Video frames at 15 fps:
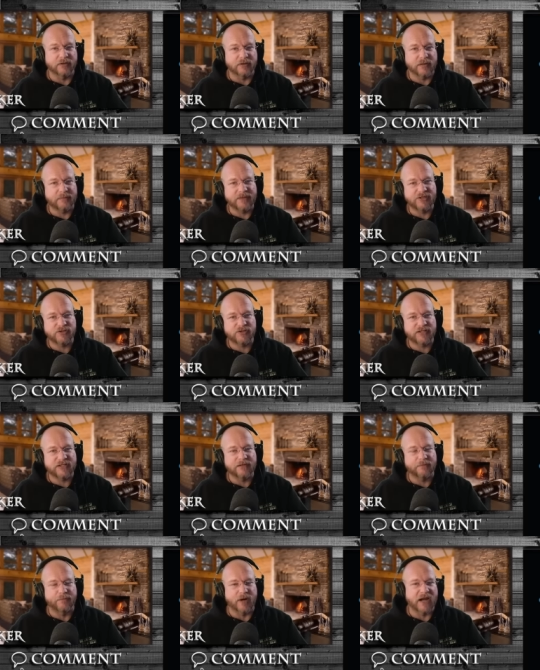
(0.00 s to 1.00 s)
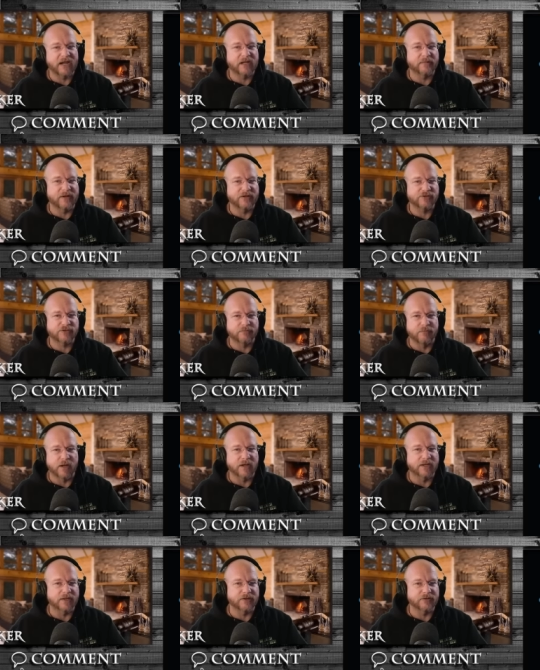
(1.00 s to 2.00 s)
That means you need to brag about your
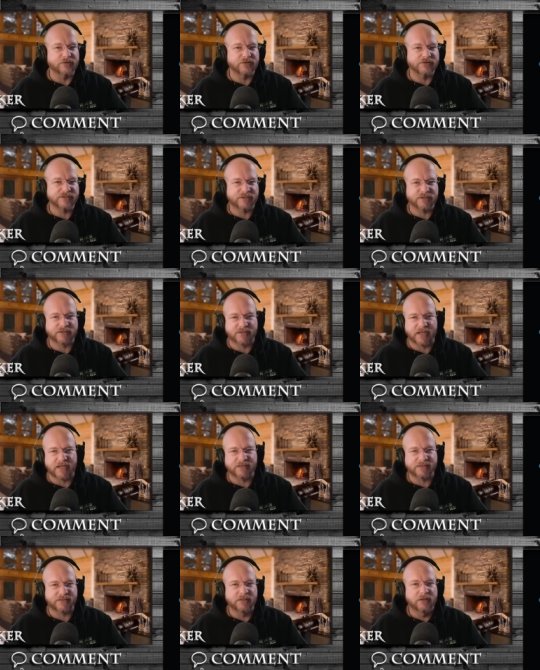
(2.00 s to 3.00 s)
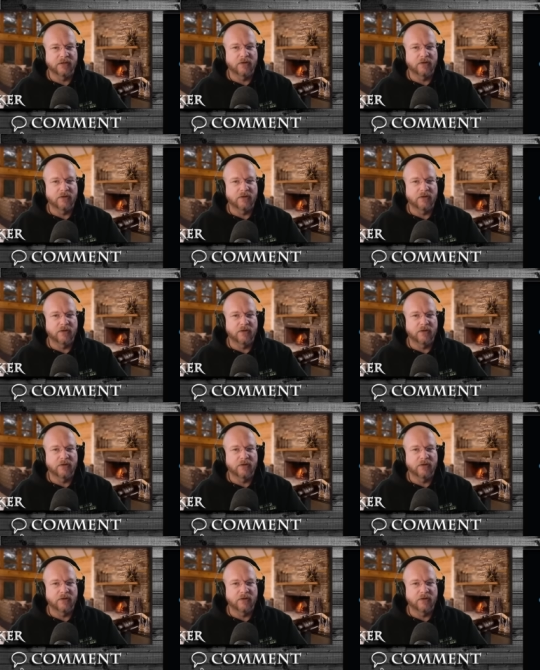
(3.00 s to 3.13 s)
money or your success